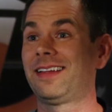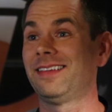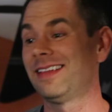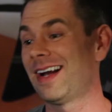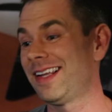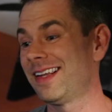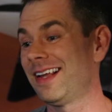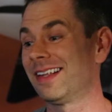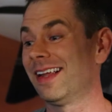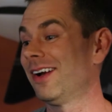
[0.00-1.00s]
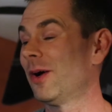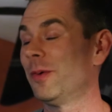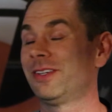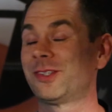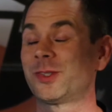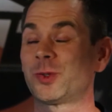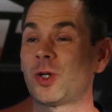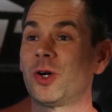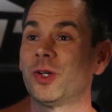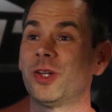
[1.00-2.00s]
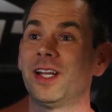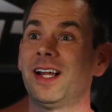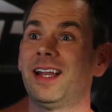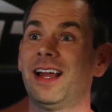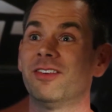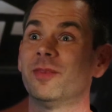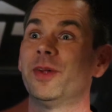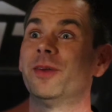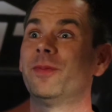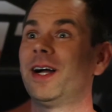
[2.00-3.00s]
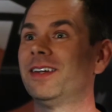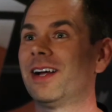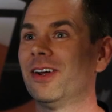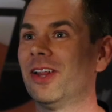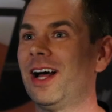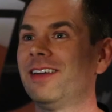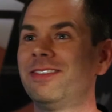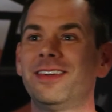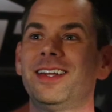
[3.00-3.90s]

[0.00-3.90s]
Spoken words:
90 days later, I was stronger than I'd ever been in my entire life.